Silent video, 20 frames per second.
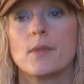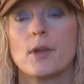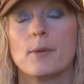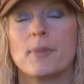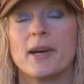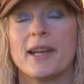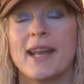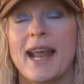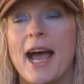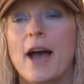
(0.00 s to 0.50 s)

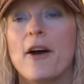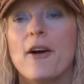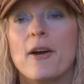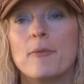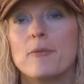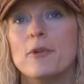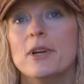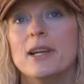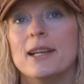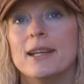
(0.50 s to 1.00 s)
but now I
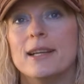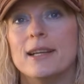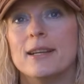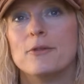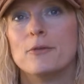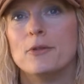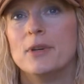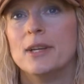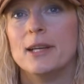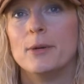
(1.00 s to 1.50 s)

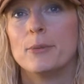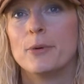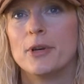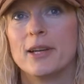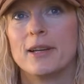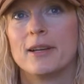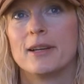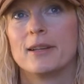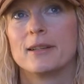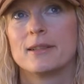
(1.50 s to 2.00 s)
really, really
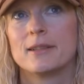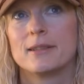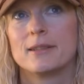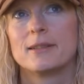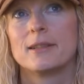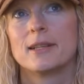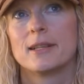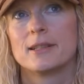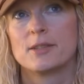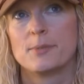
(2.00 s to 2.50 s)
want
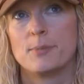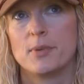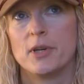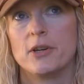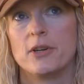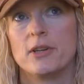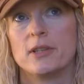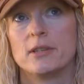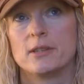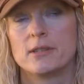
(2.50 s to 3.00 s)
to
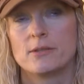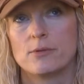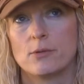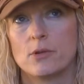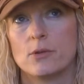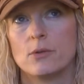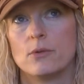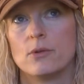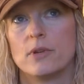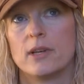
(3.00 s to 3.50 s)
experience
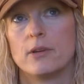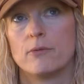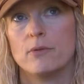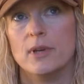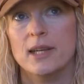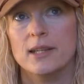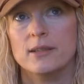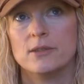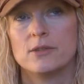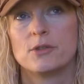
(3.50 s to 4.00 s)
recording
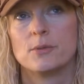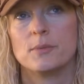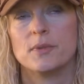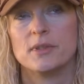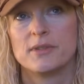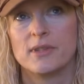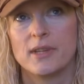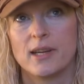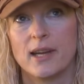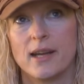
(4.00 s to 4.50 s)
real
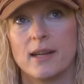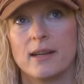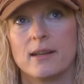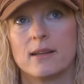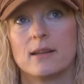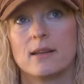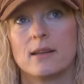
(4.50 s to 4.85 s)
instruments again.